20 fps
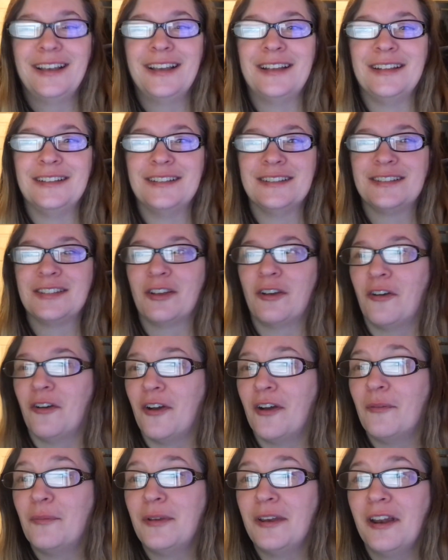And
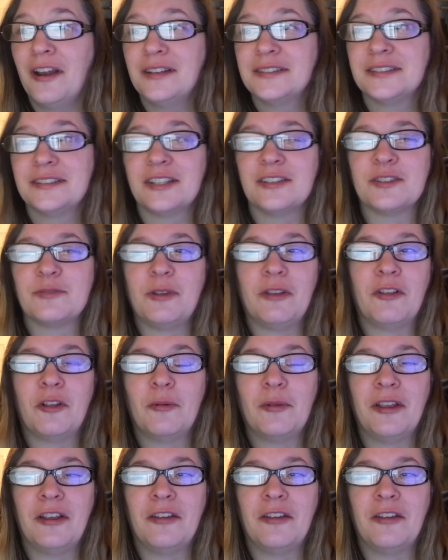so, but it also tells me a little bit of